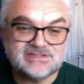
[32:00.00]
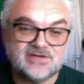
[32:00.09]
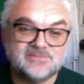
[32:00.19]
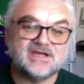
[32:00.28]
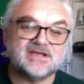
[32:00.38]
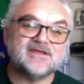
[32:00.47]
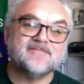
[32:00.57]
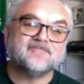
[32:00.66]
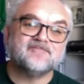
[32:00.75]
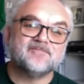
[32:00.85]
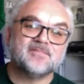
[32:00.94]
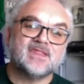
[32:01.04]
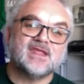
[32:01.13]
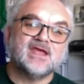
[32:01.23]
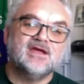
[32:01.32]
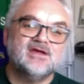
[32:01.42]
subject,
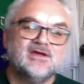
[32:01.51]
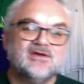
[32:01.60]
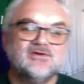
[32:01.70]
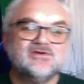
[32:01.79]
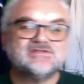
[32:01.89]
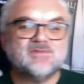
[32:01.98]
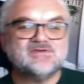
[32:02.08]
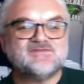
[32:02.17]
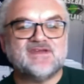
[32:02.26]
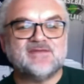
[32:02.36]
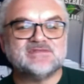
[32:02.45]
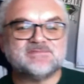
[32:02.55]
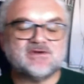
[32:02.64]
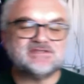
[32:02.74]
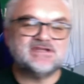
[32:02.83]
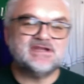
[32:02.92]
who's the most famous
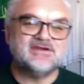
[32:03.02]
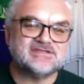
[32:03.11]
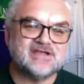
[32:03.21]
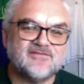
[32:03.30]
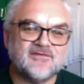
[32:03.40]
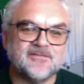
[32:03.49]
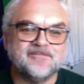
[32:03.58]
person in your cell phone?